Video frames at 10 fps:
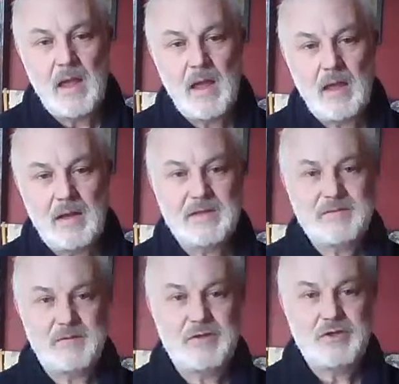And as
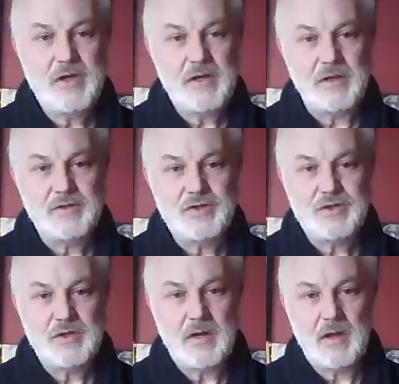for the
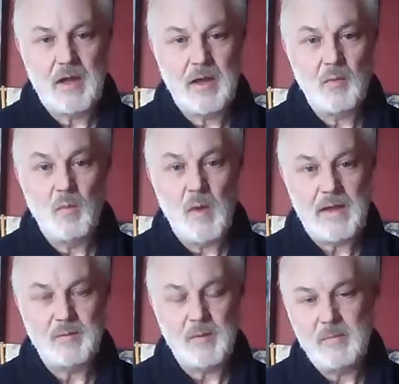church, where
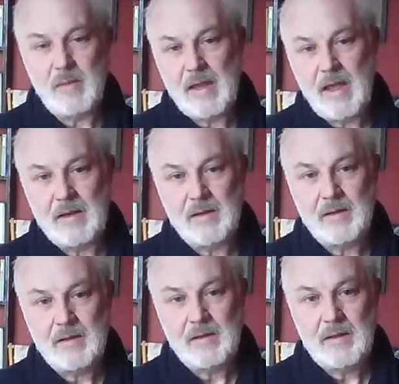do we begin?
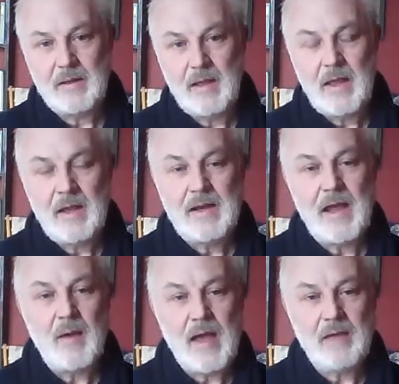
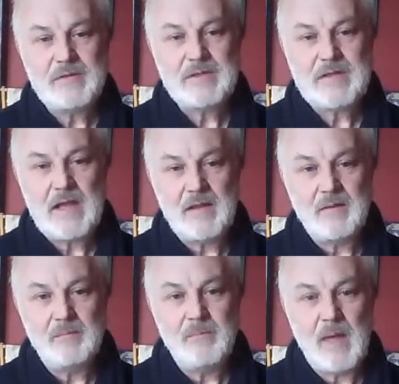Now, I have to say
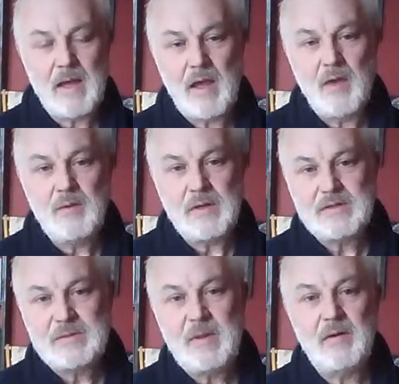that my own
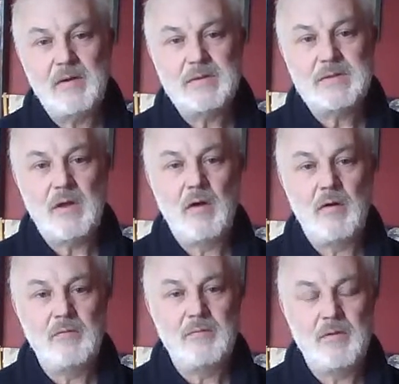experience
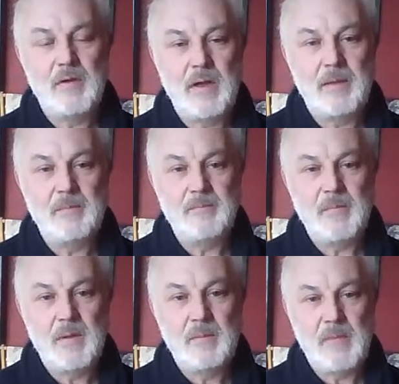of
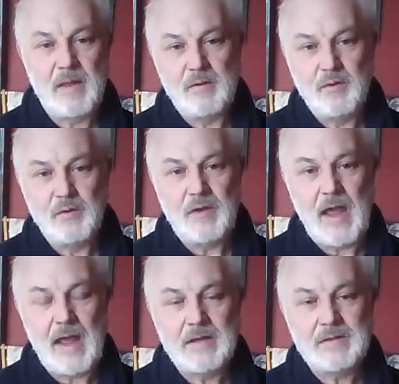motherhood
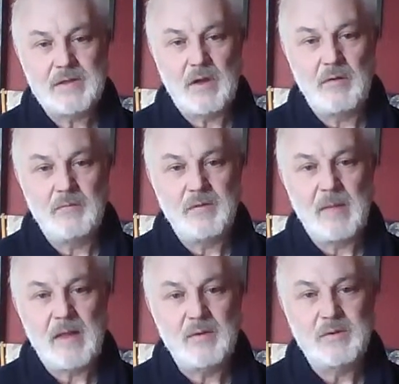and of the
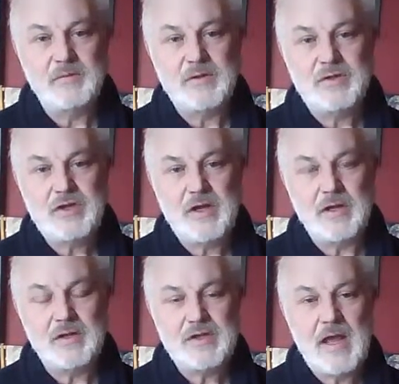motherhood of the
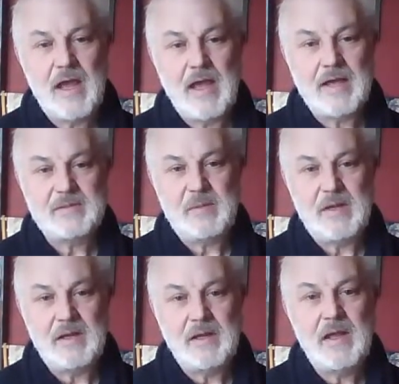church has
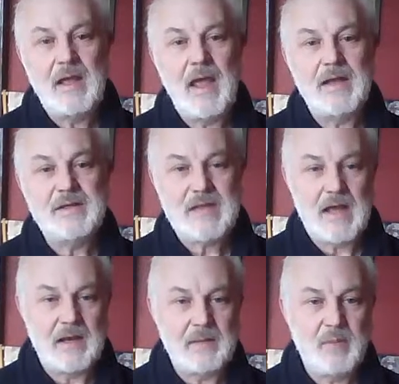been
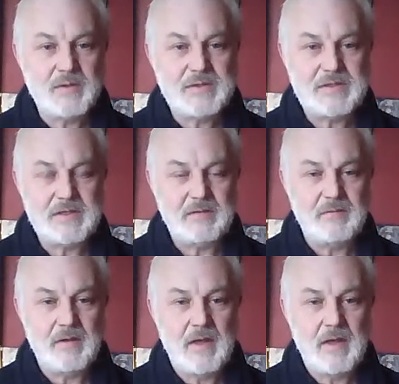entirely positive.